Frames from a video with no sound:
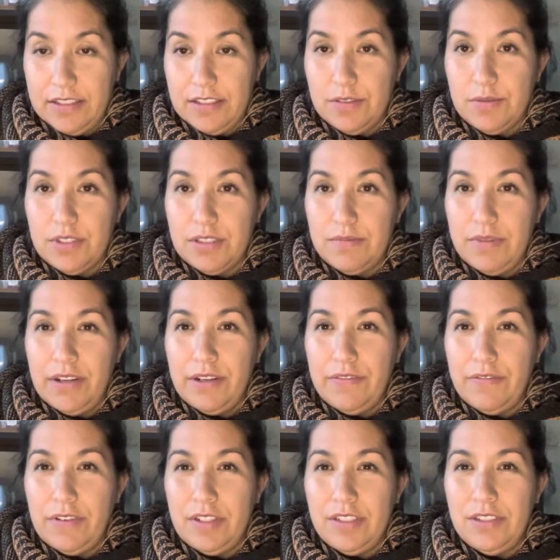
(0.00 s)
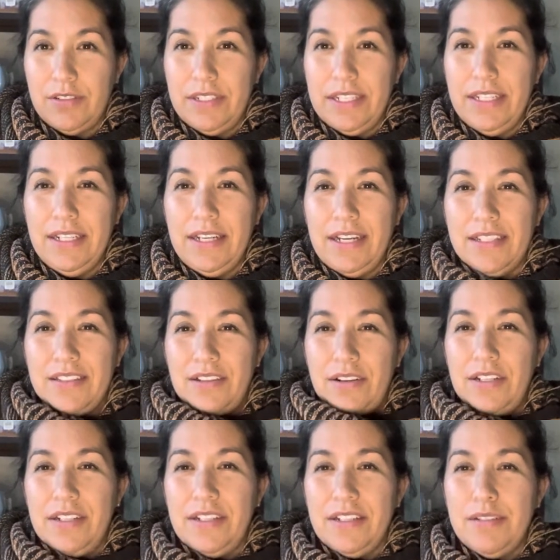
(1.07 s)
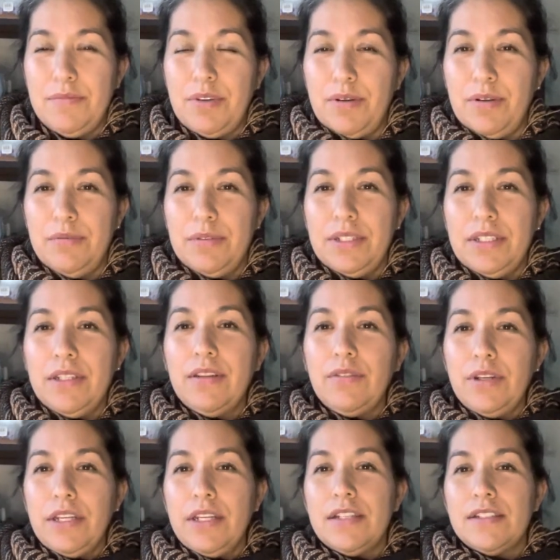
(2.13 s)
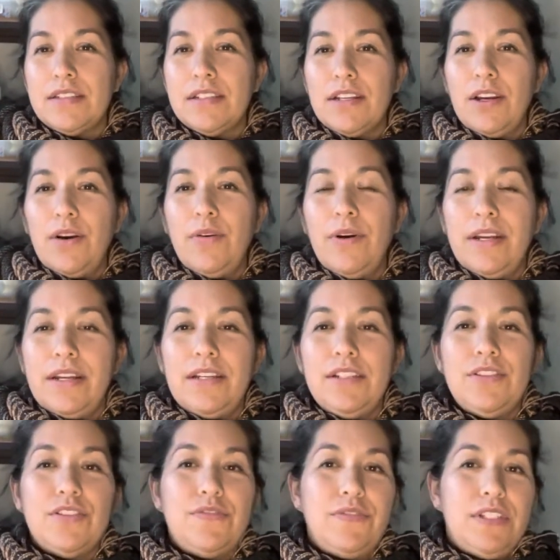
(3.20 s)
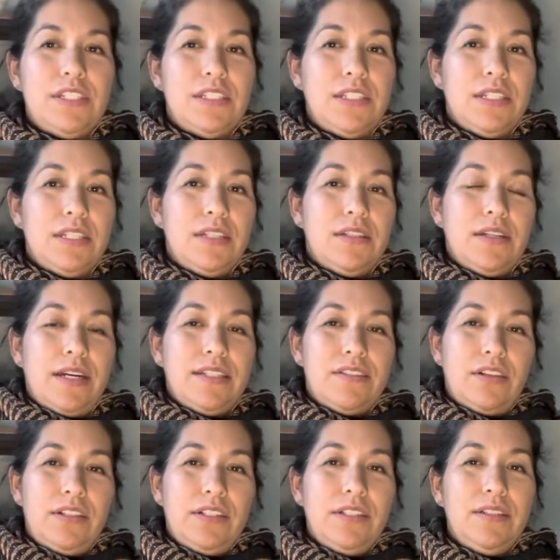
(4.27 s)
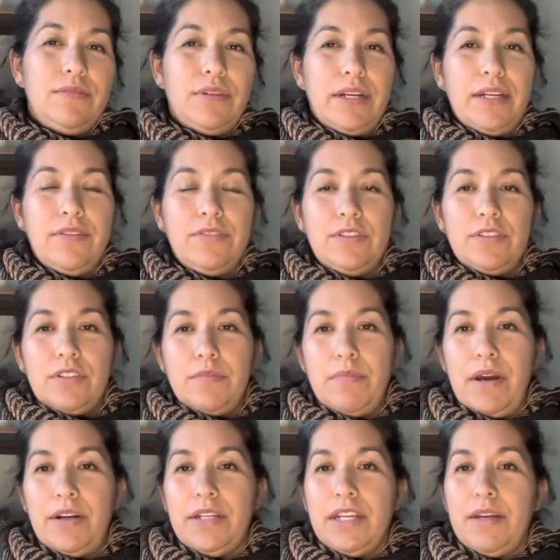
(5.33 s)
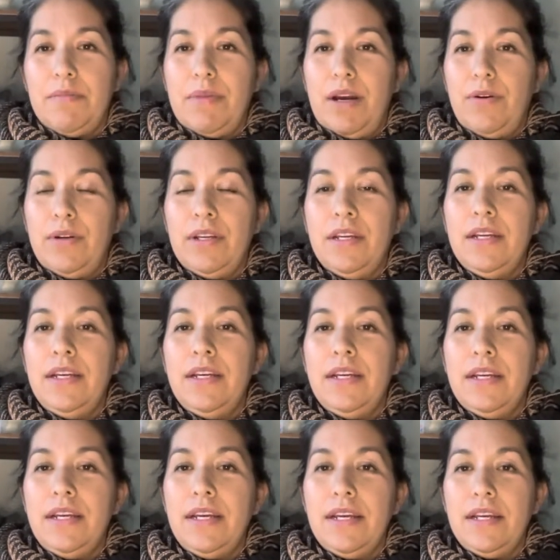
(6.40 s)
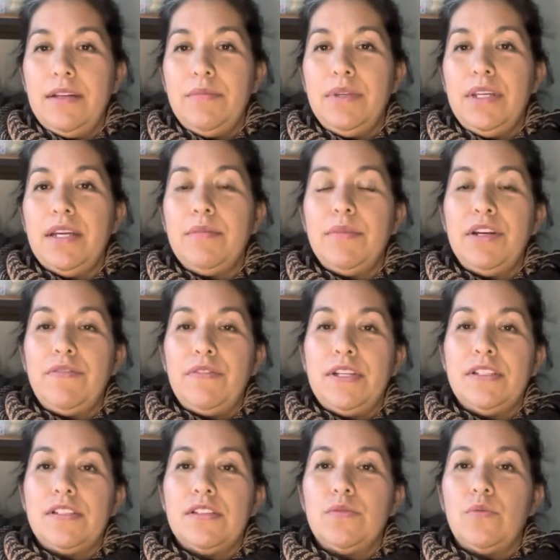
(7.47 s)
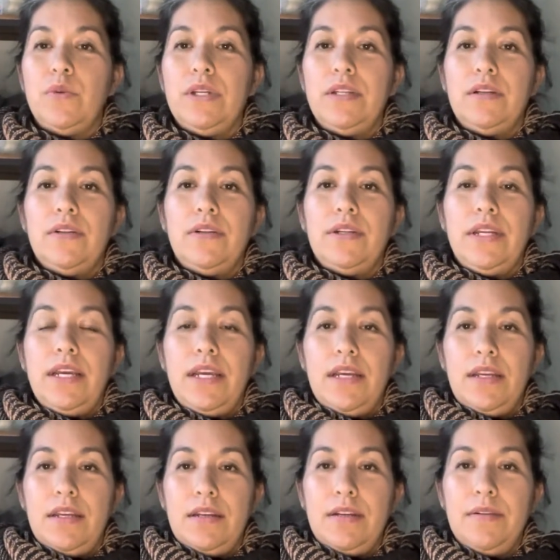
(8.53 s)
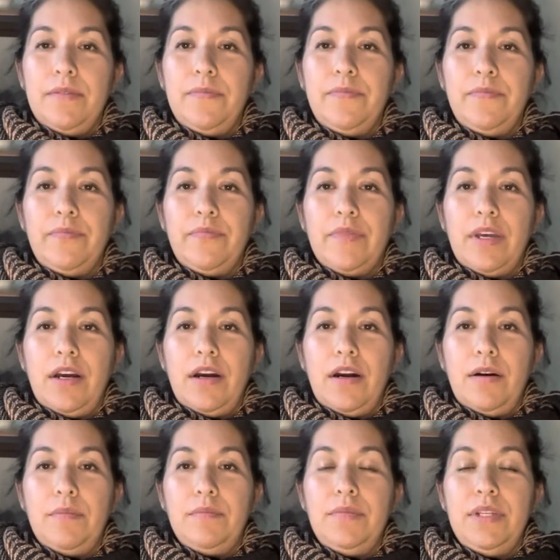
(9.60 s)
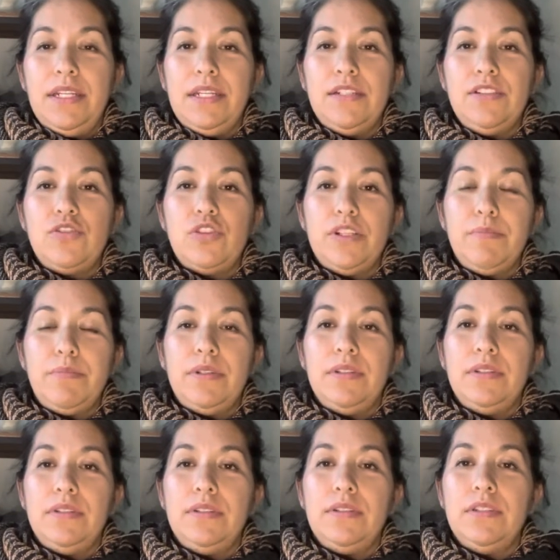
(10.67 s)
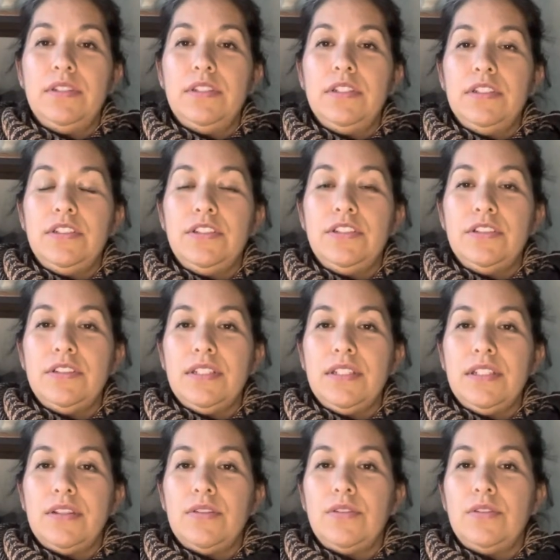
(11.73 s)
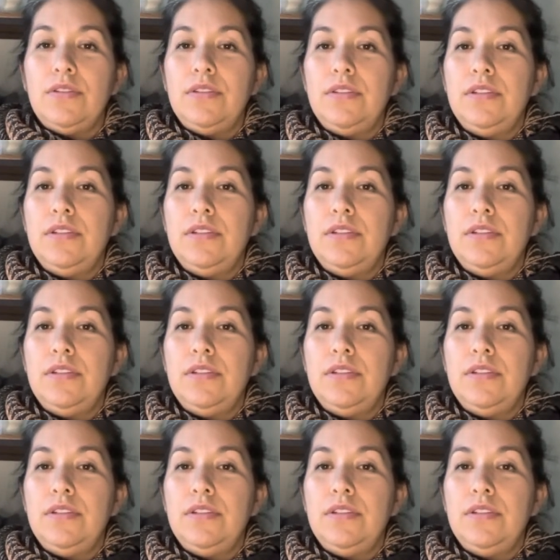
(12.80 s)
this was very fun to knit i started it probably three years ago and i just finished it i started it right after the pattern came out and me and my friends went on a um, knitting trip just a little